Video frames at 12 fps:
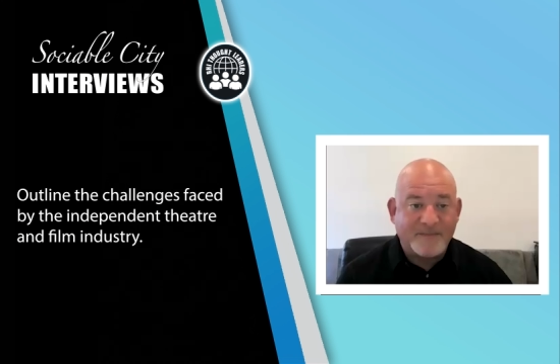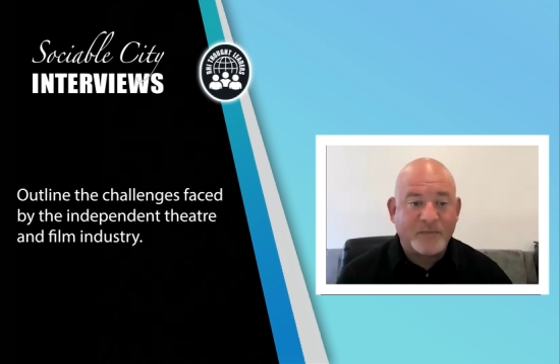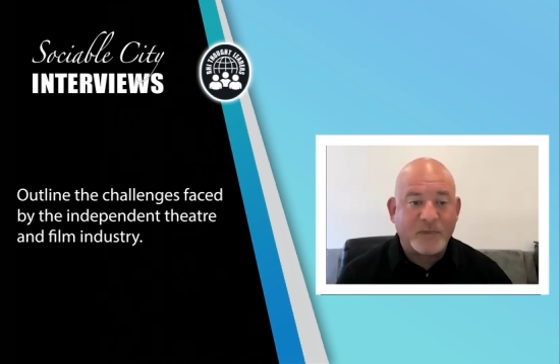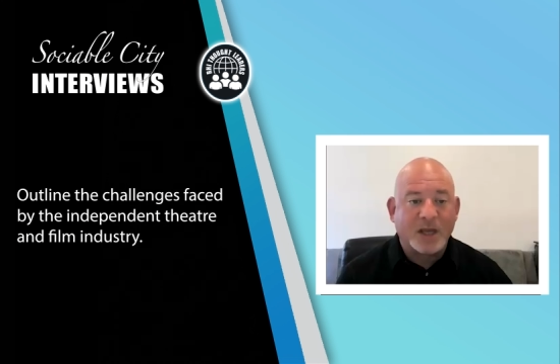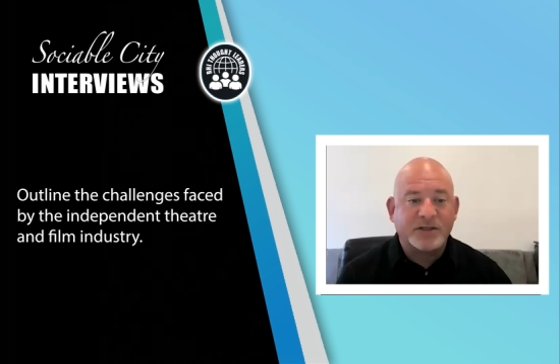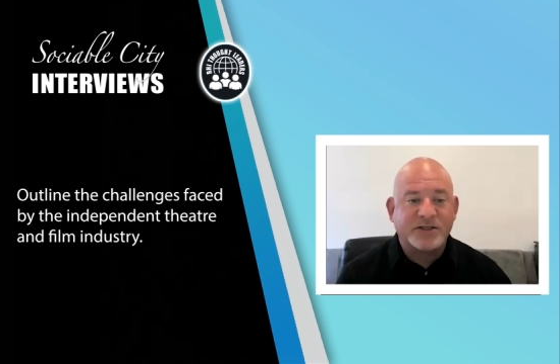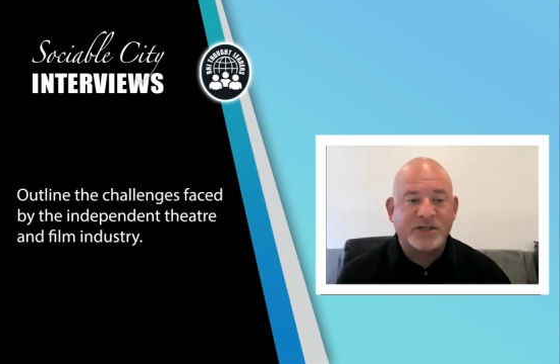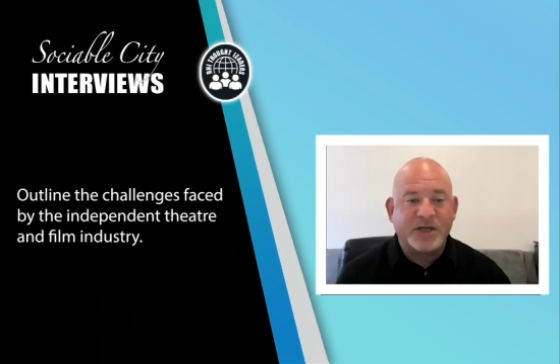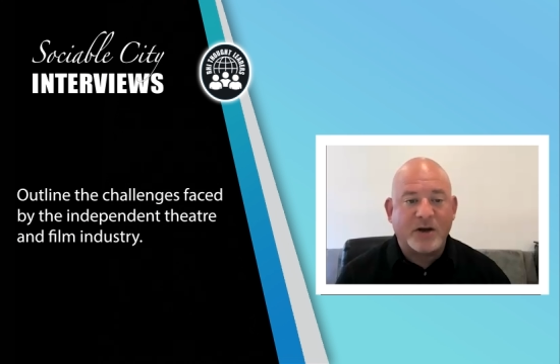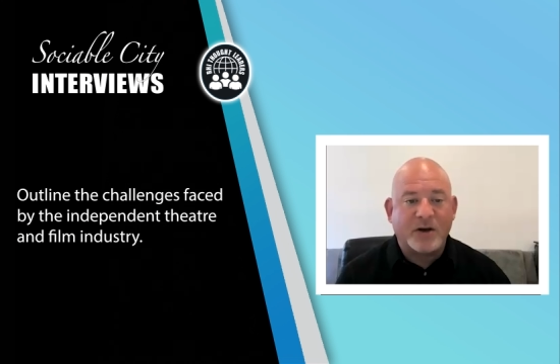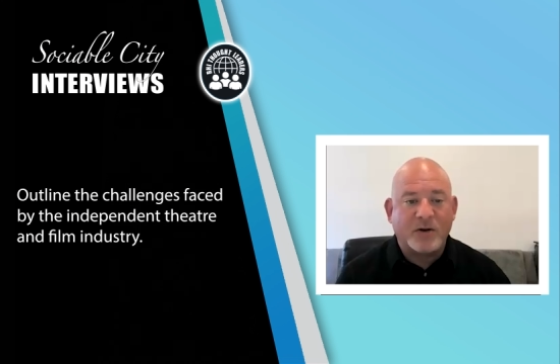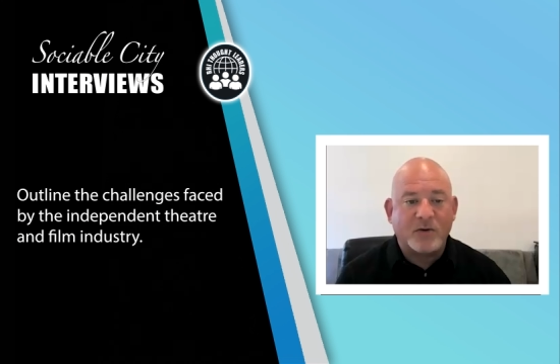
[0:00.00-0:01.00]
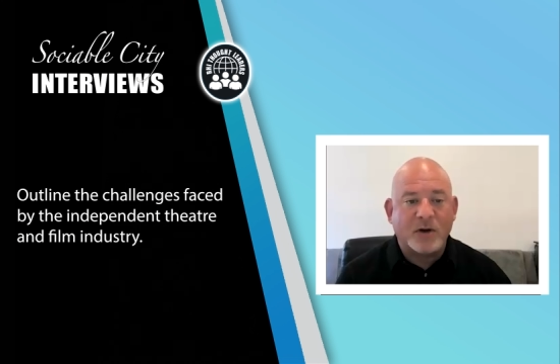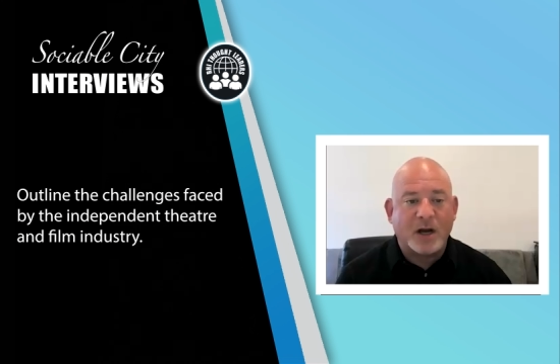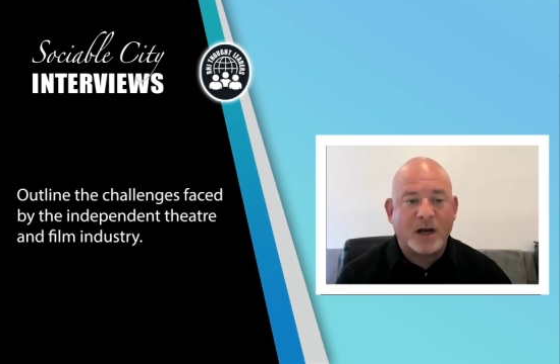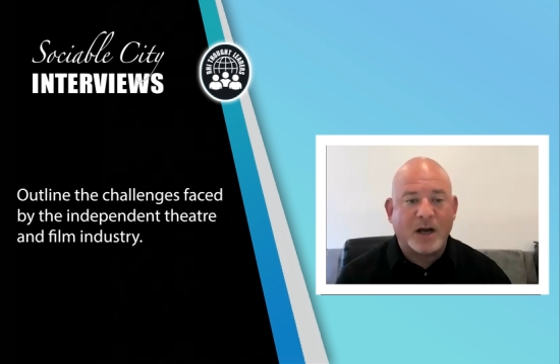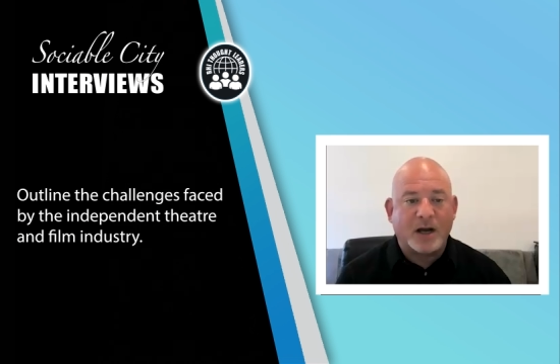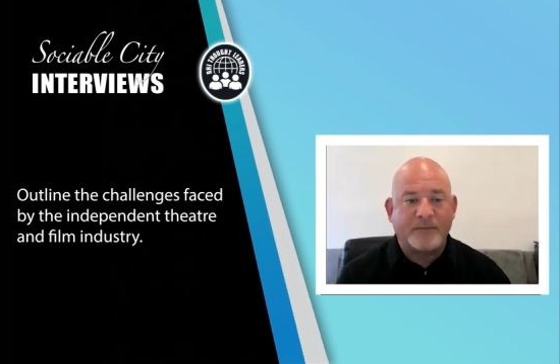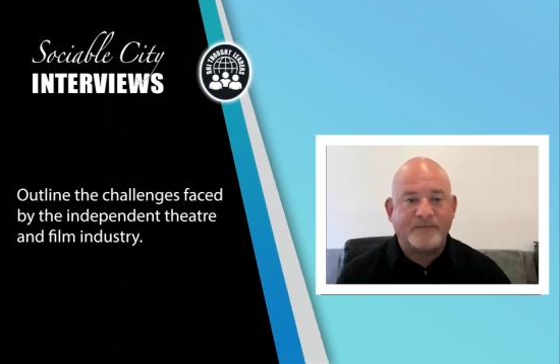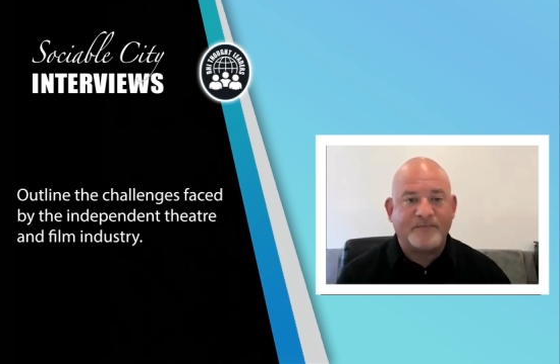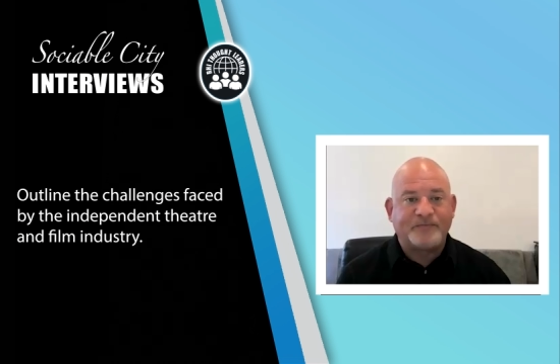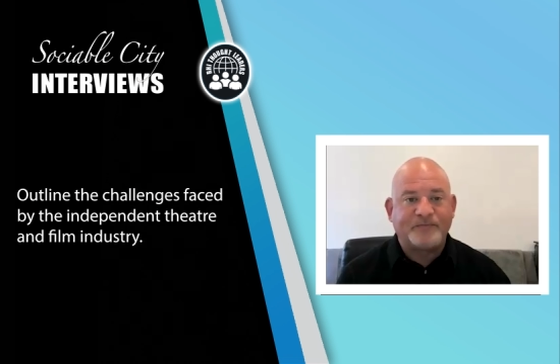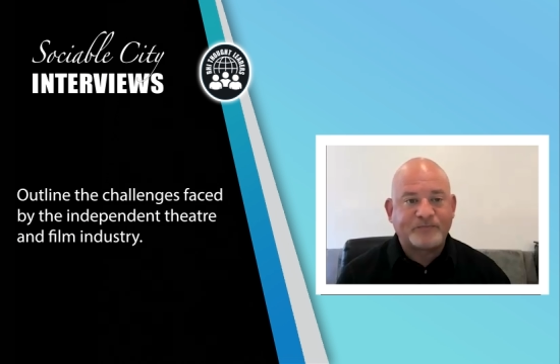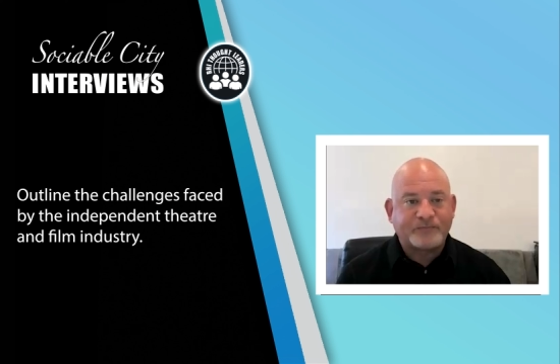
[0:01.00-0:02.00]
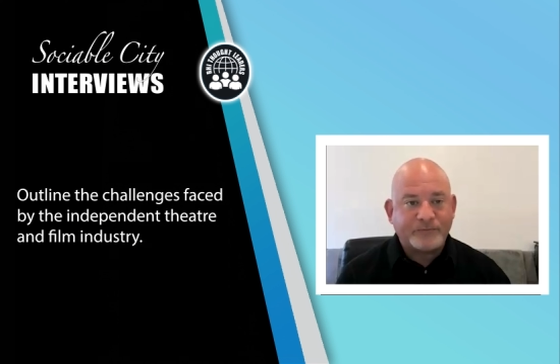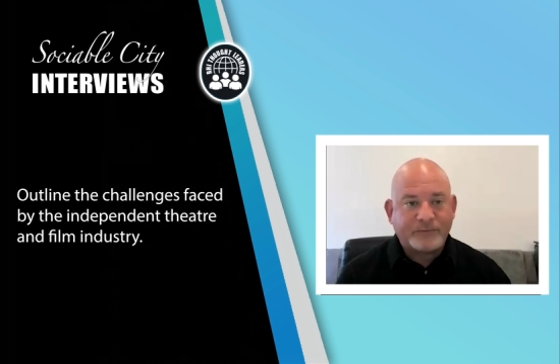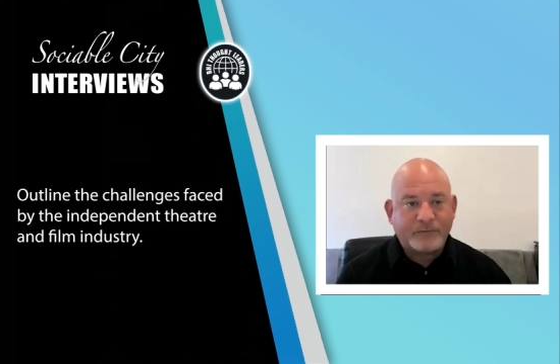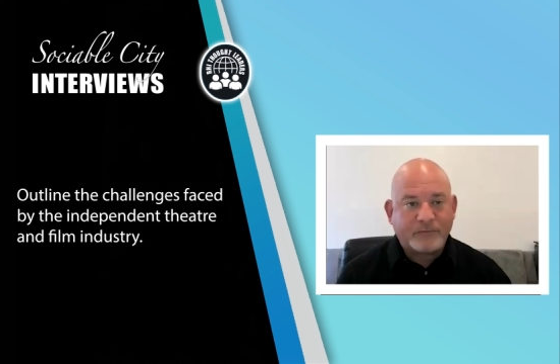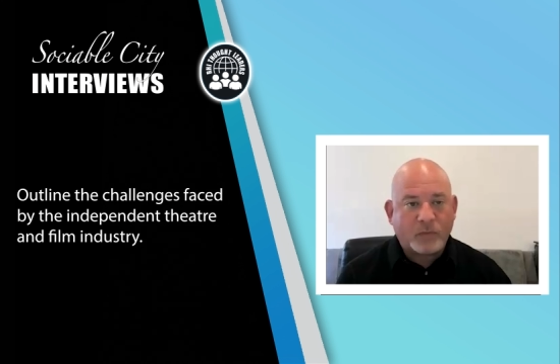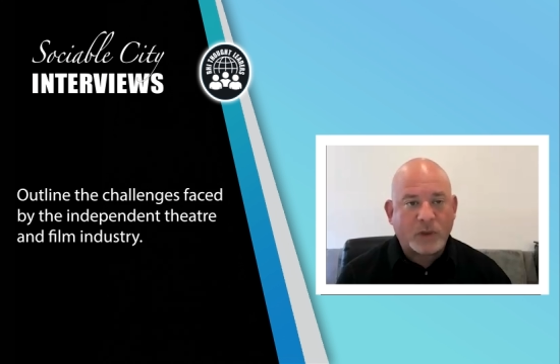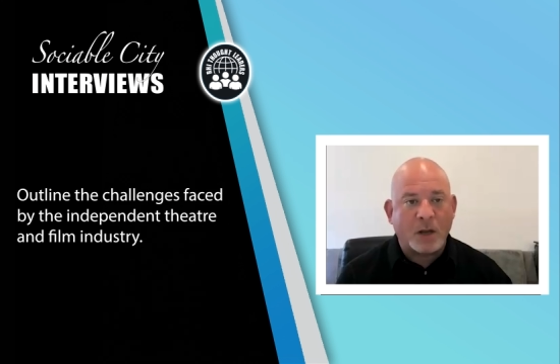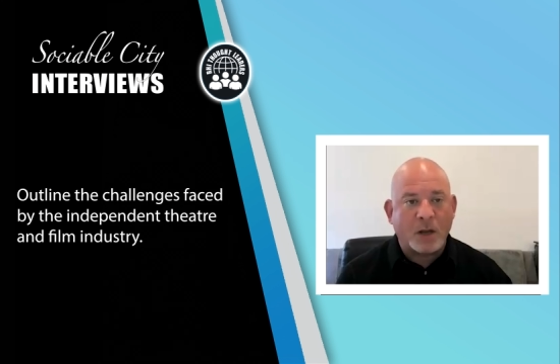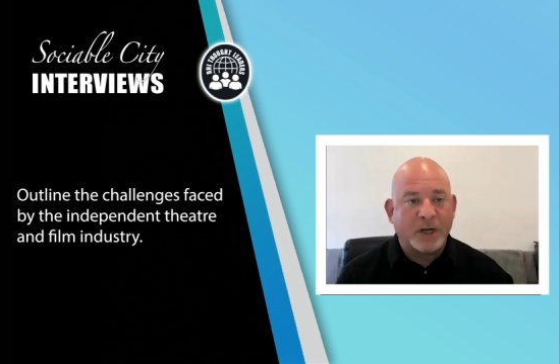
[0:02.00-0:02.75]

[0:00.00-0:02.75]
So much